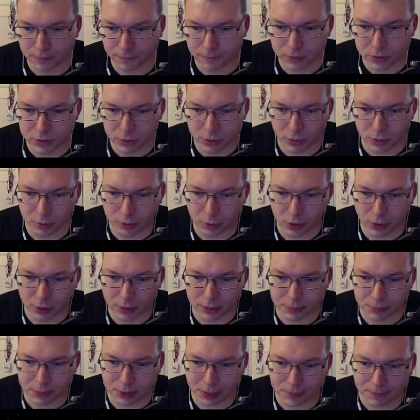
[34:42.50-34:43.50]
So we're burning
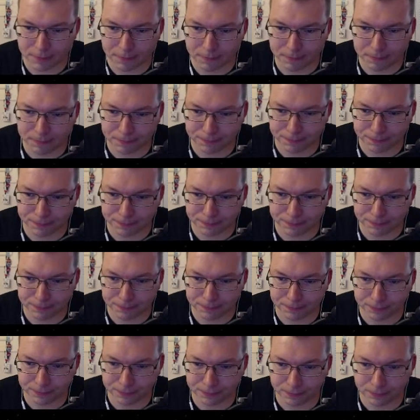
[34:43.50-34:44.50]
up time
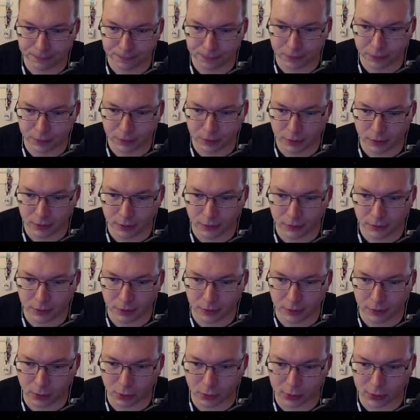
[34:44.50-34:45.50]

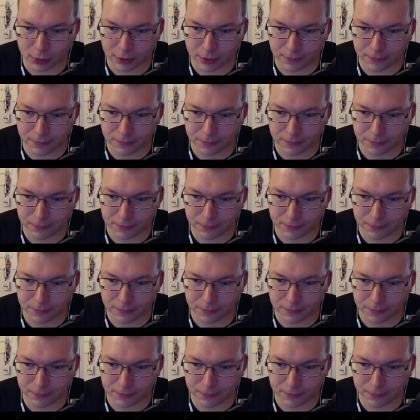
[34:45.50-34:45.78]
very quickly.